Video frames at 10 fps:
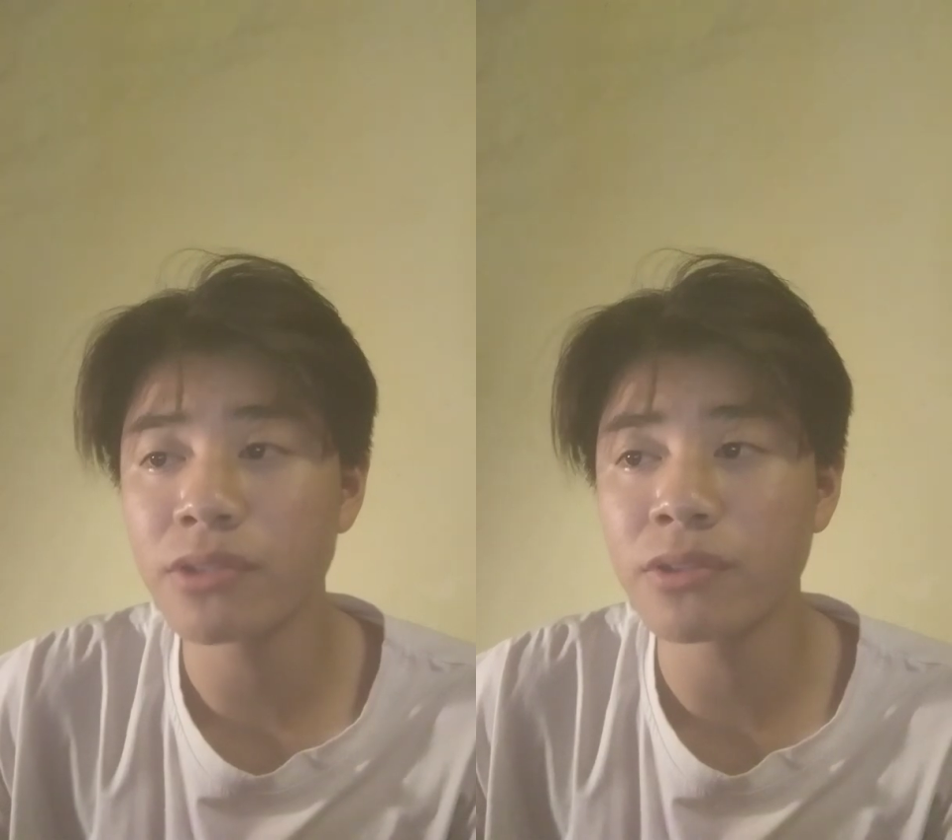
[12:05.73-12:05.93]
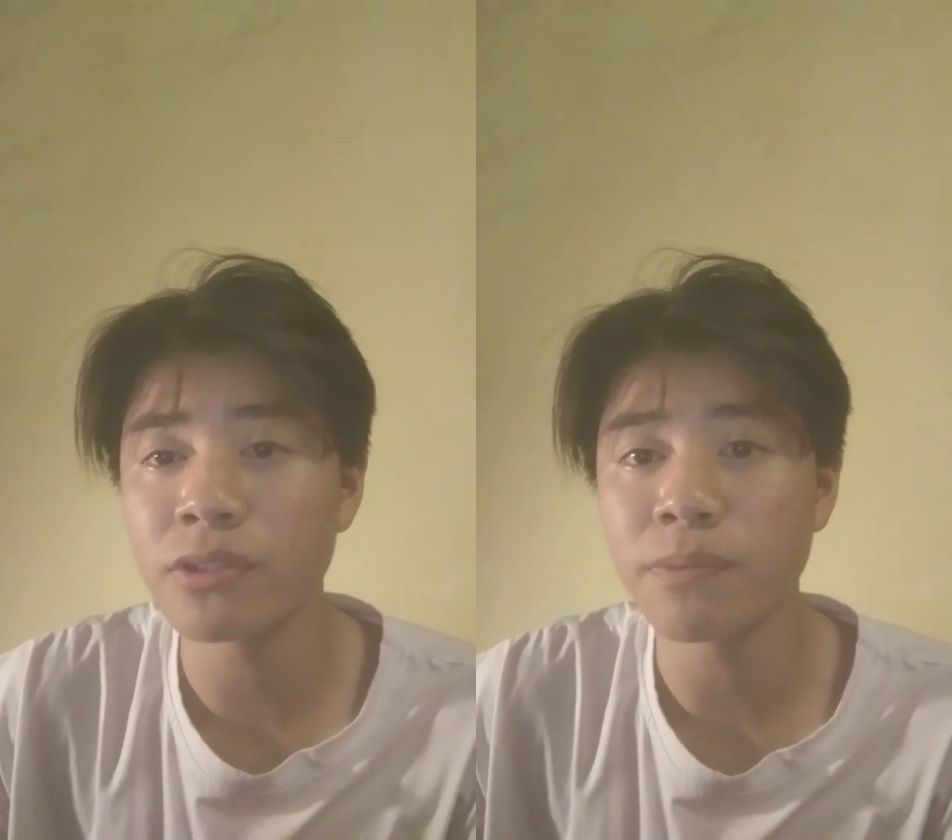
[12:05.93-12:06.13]

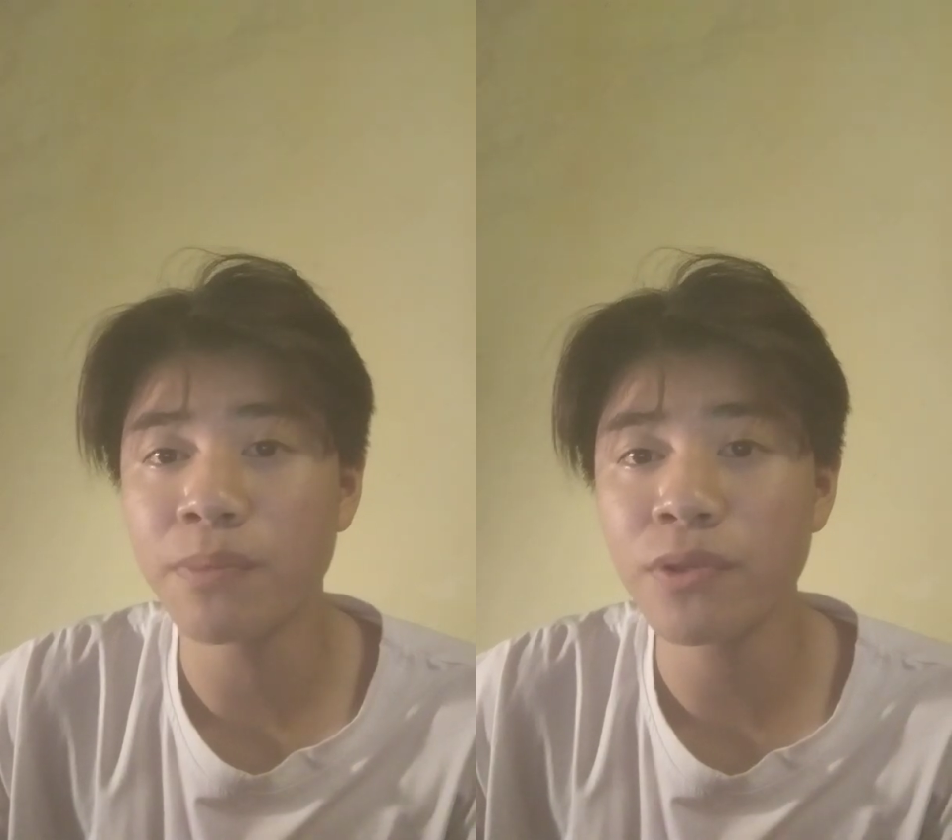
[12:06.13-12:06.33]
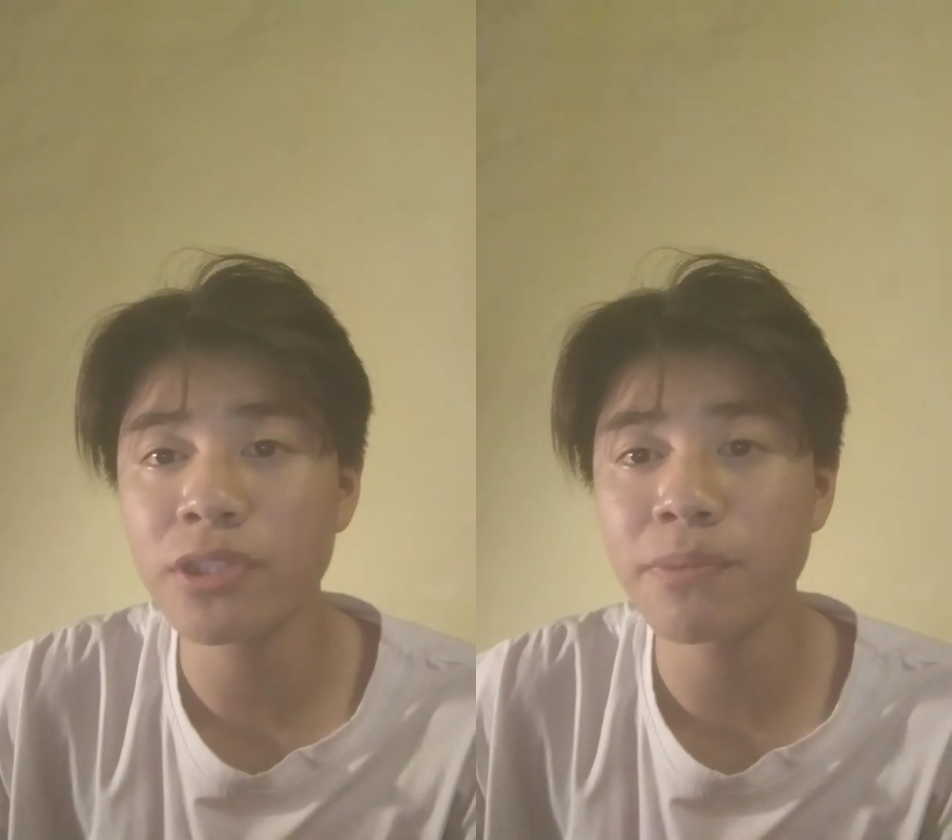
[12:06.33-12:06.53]
to do the
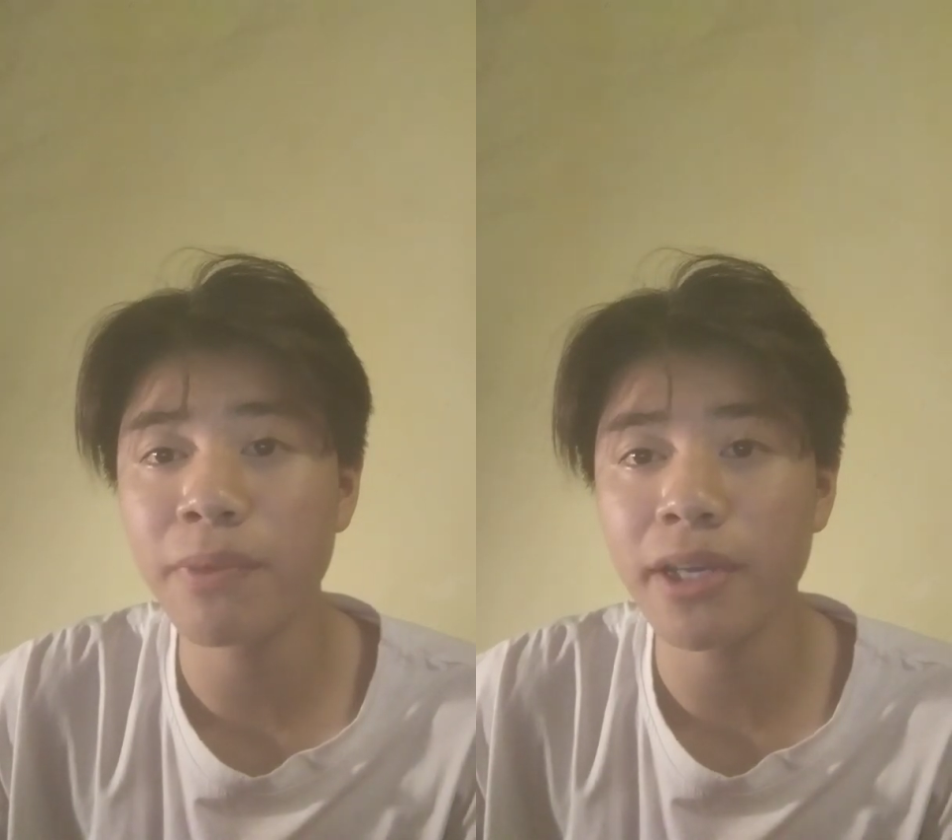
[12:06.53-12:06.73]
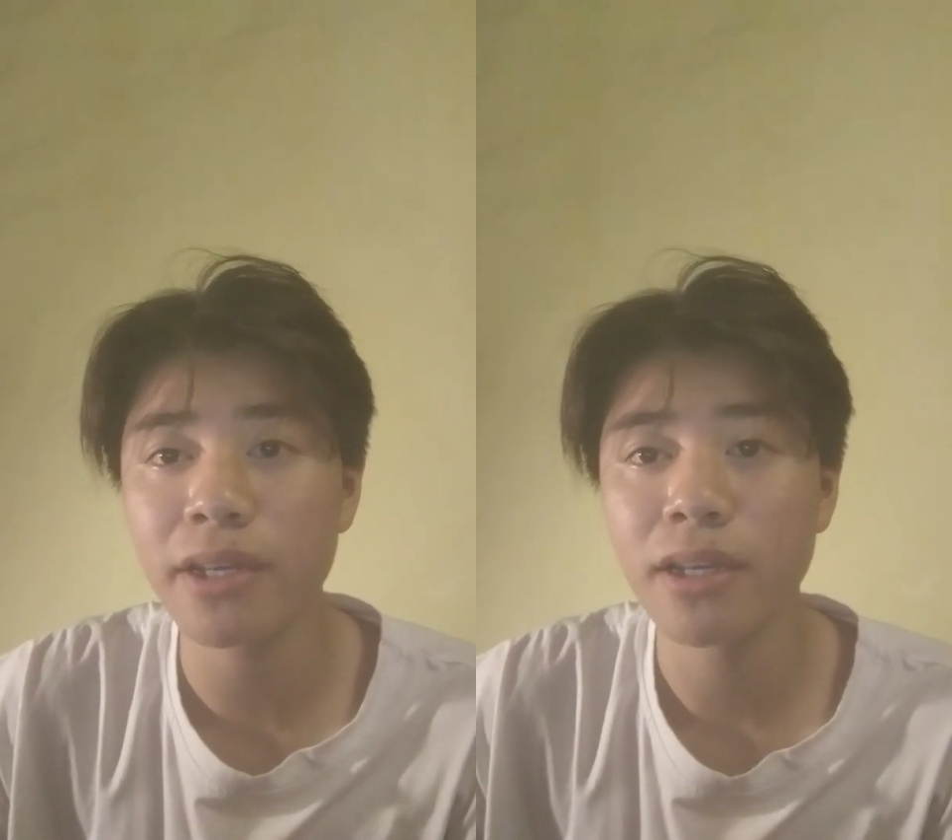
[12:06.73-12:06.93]
pushing
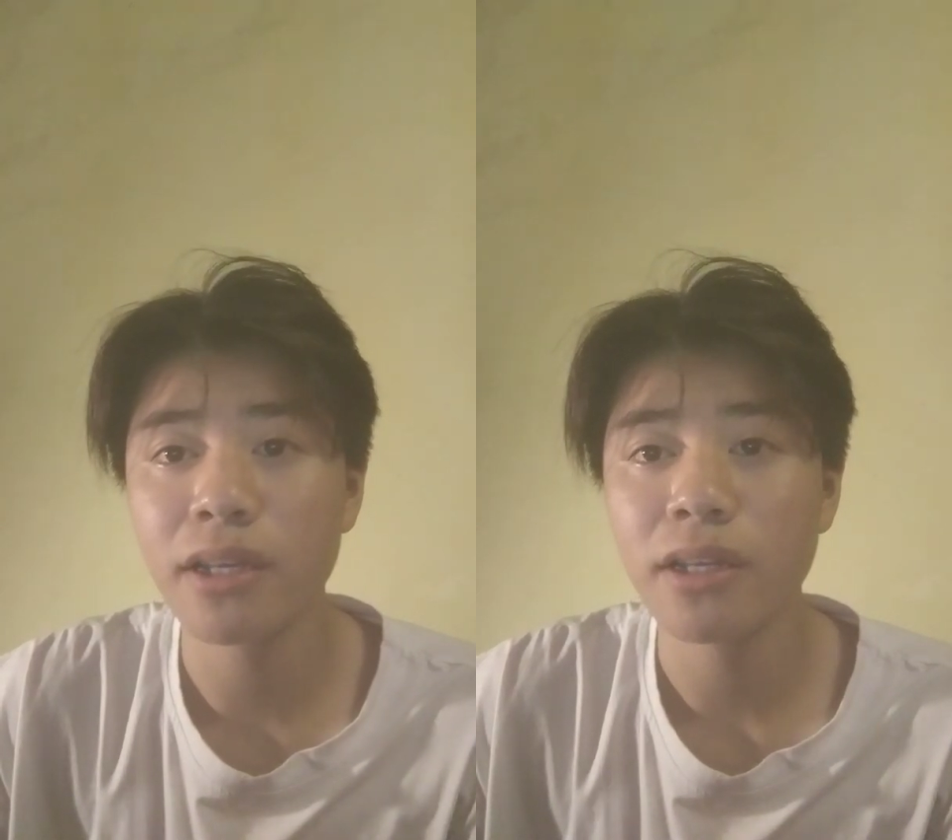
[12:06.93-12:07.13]
back.